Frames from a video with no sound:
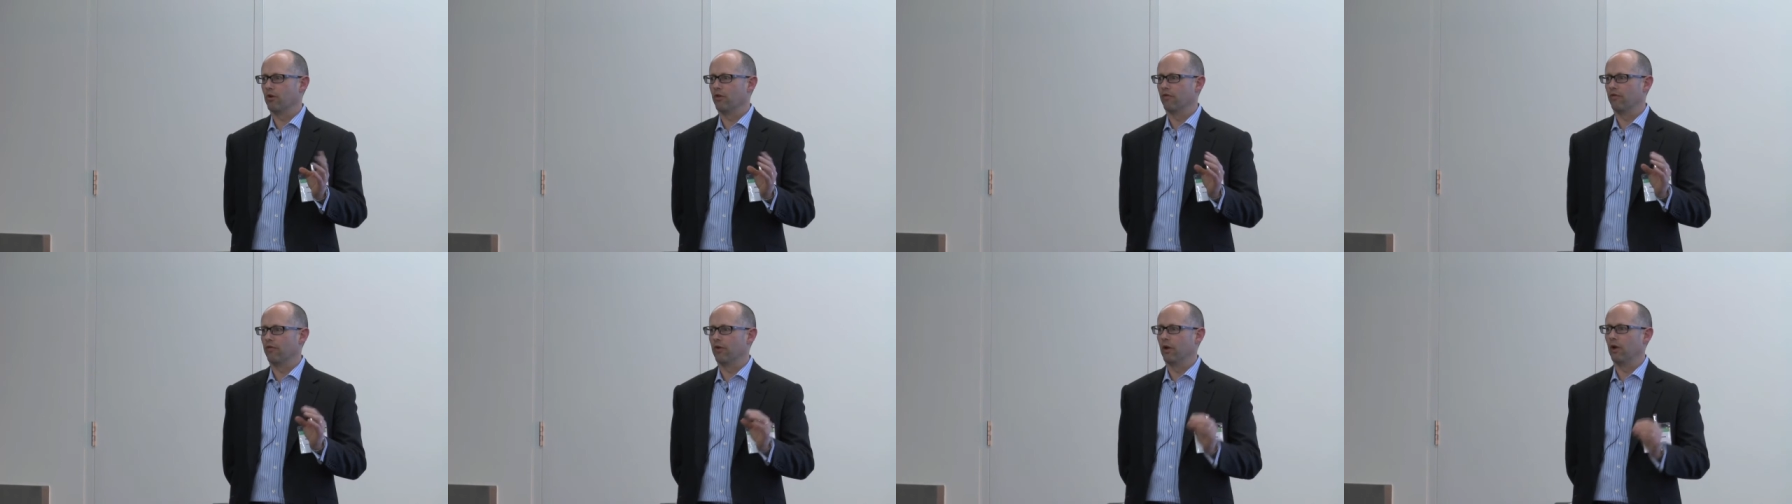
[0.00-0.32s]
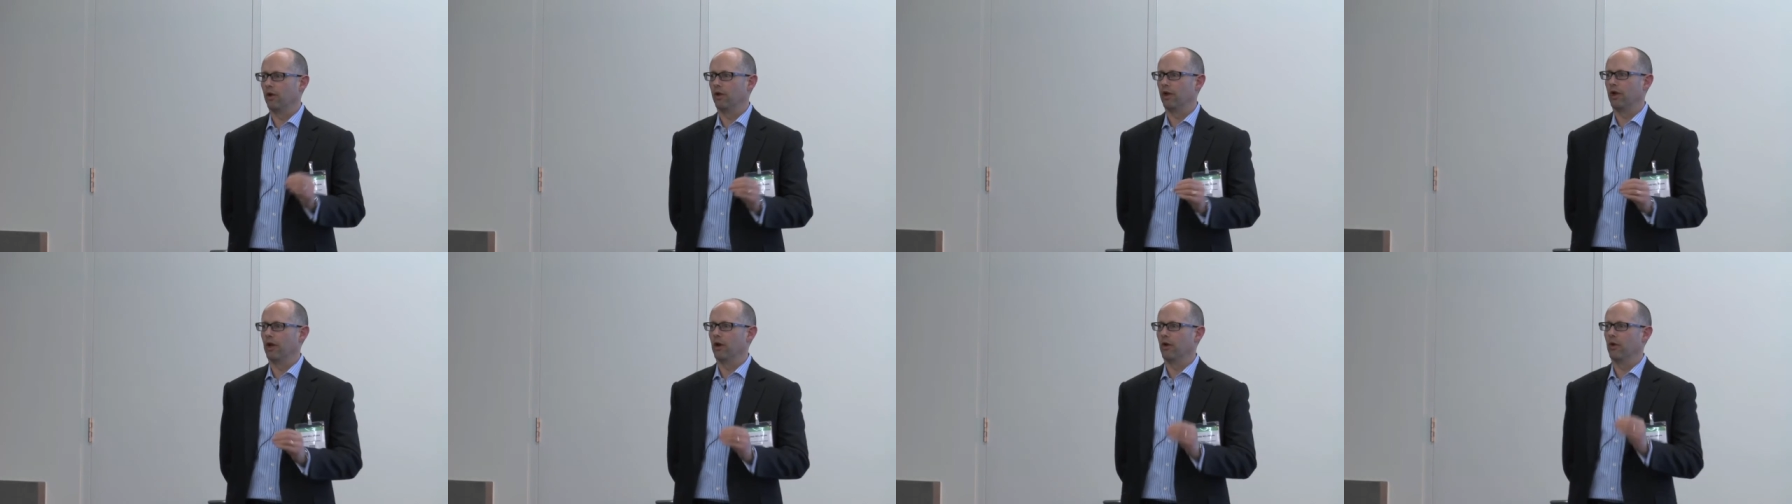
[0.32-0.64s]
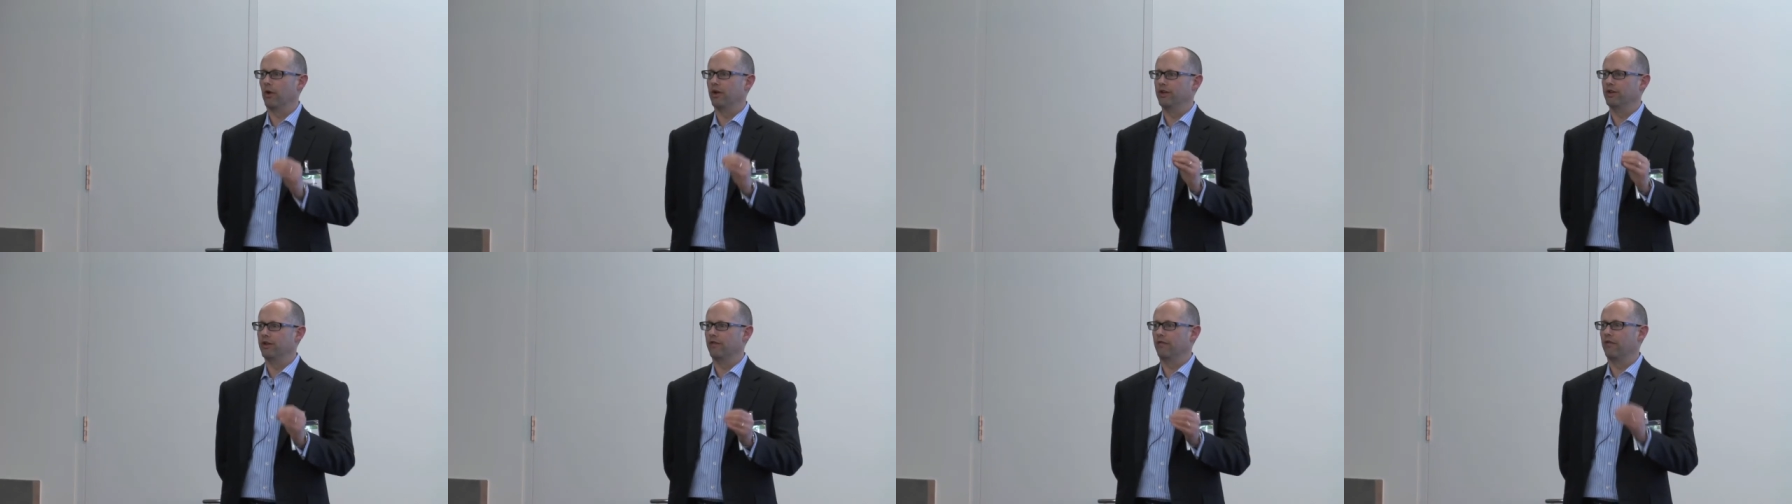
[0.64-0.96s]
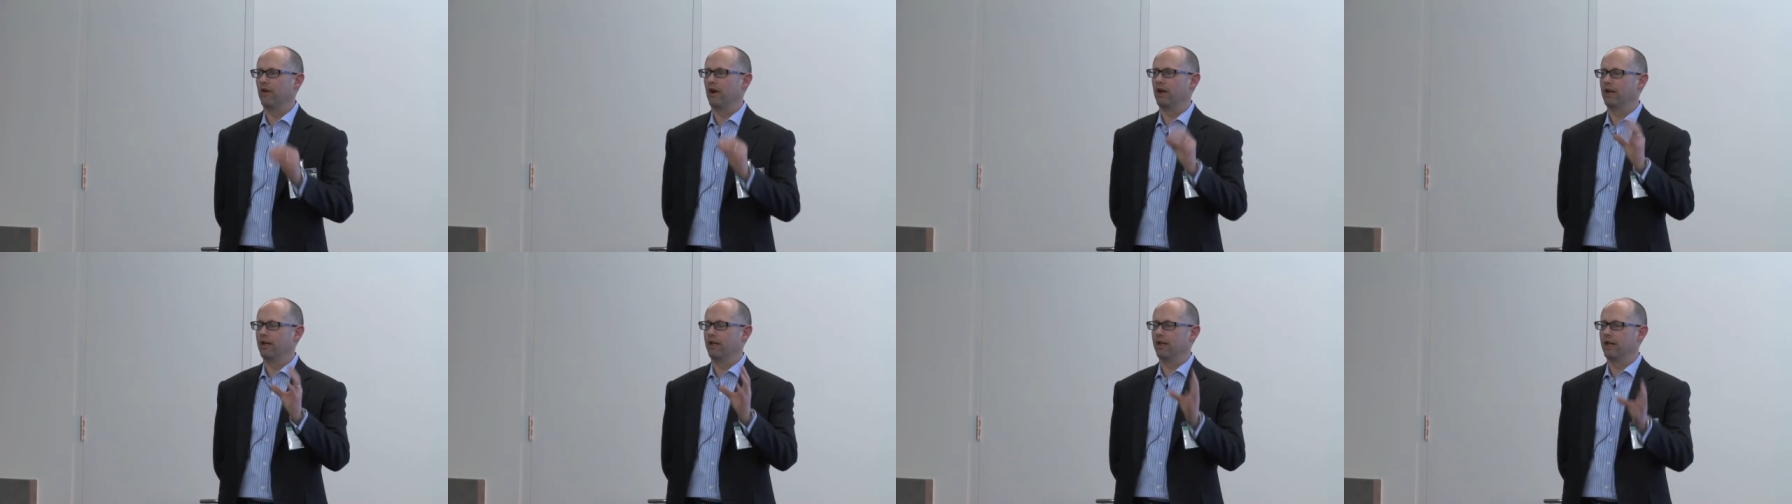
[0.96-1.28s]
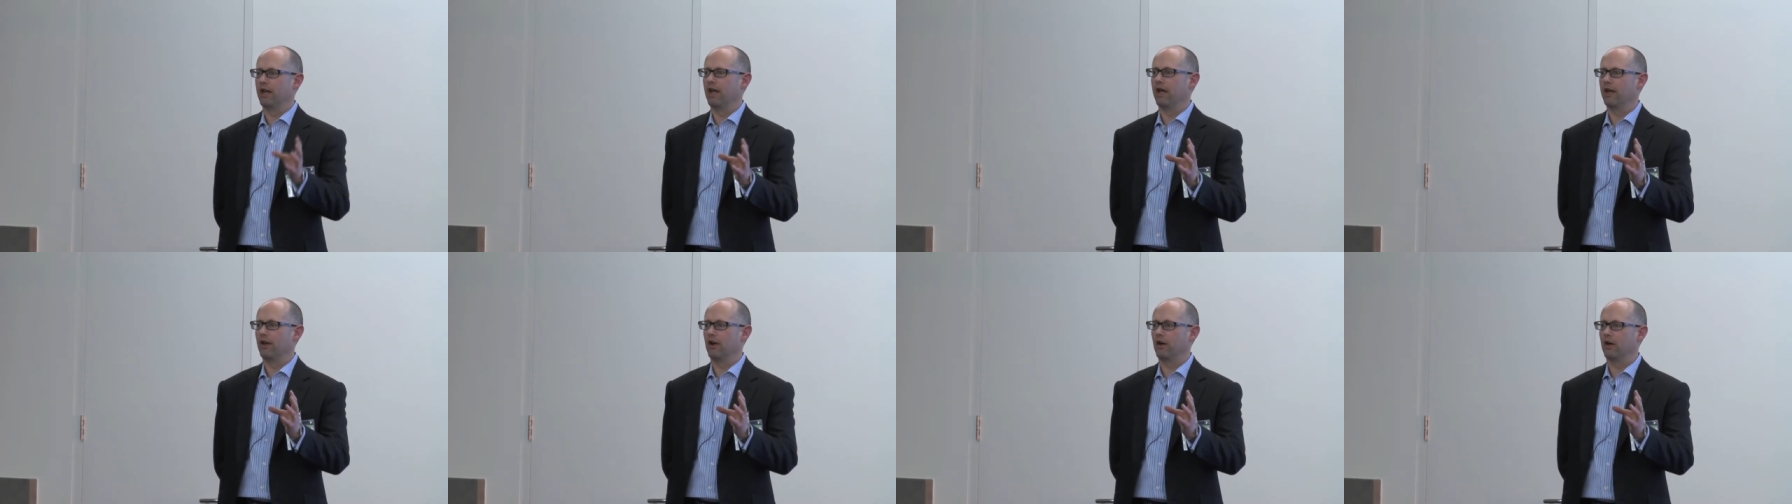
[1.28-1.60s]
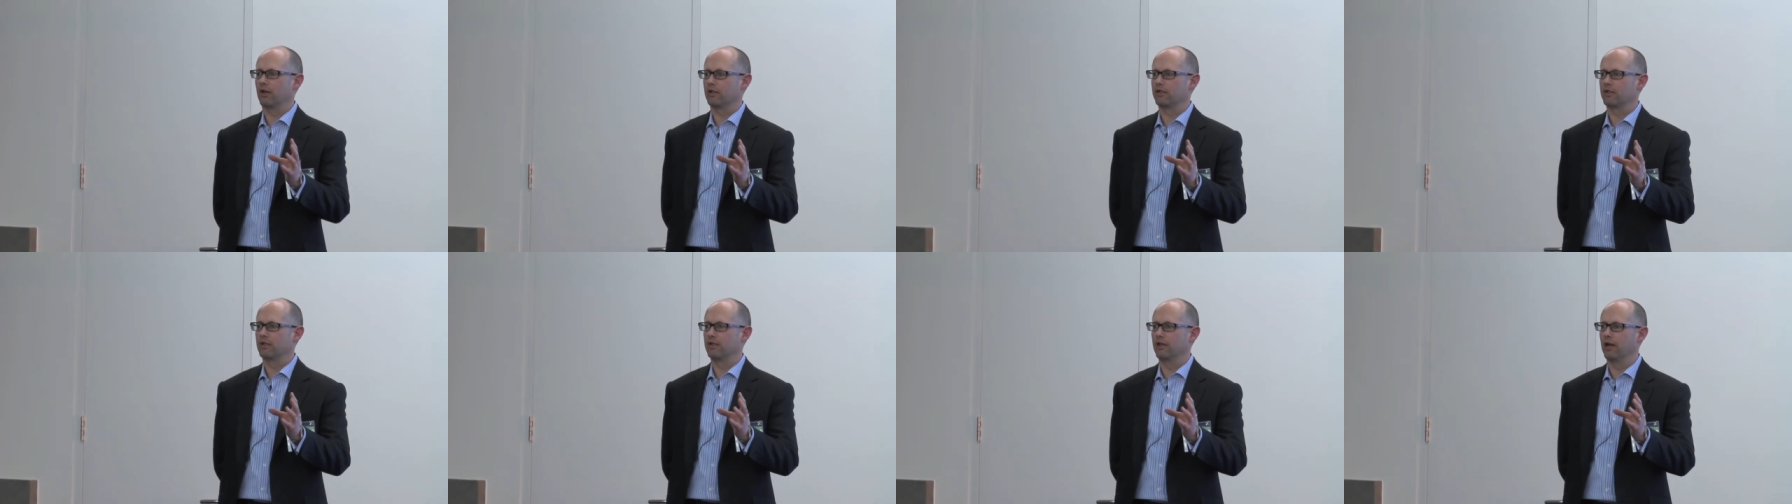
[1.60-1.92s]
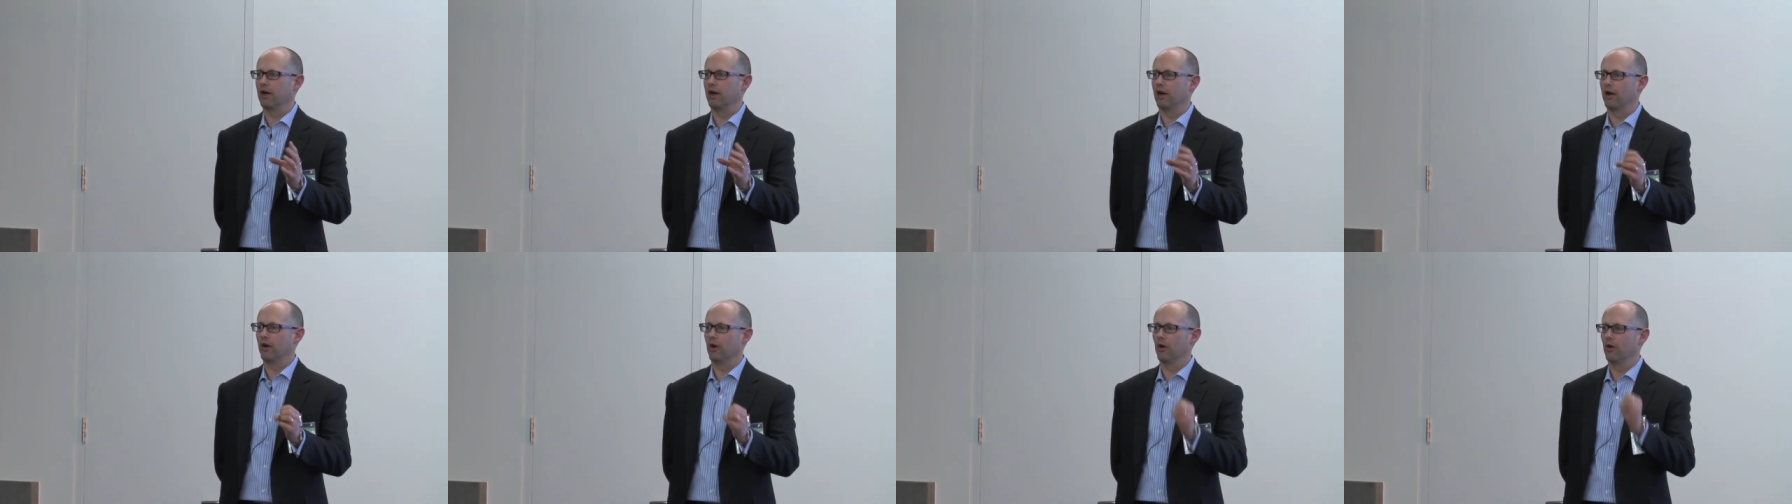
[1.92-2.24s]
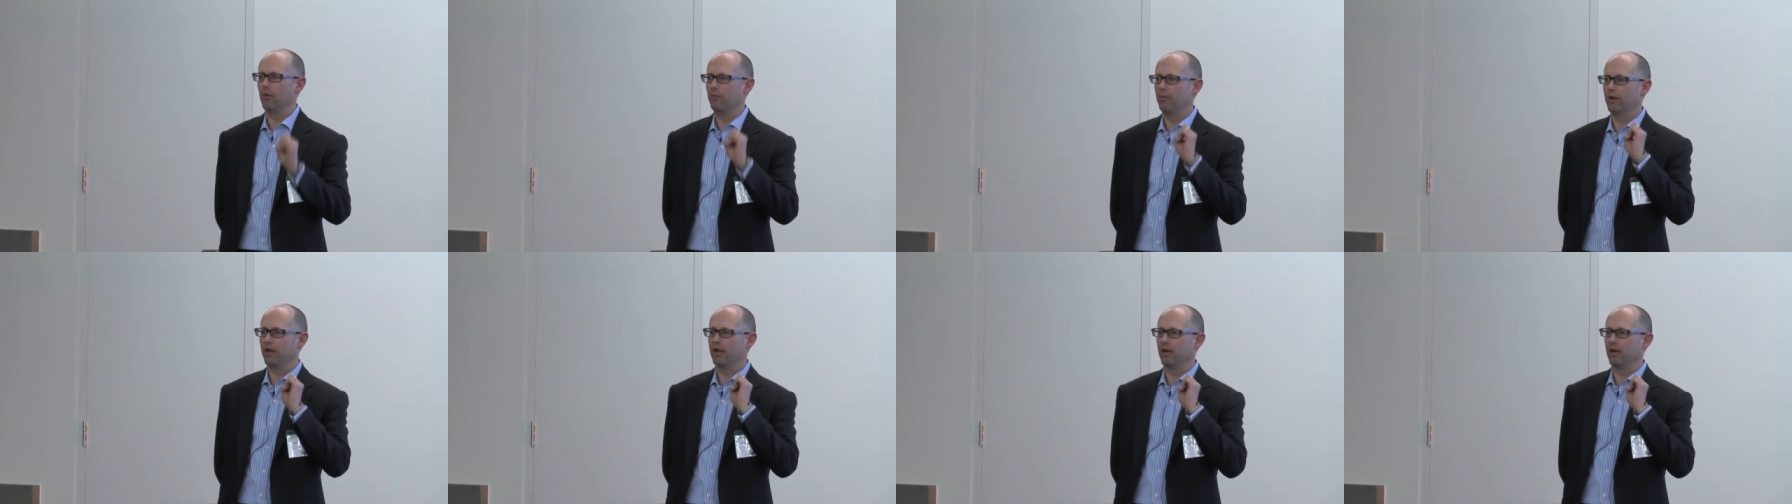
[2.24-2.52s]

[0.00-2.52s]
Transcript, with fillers: portfolio and defining an ad hoc scenario and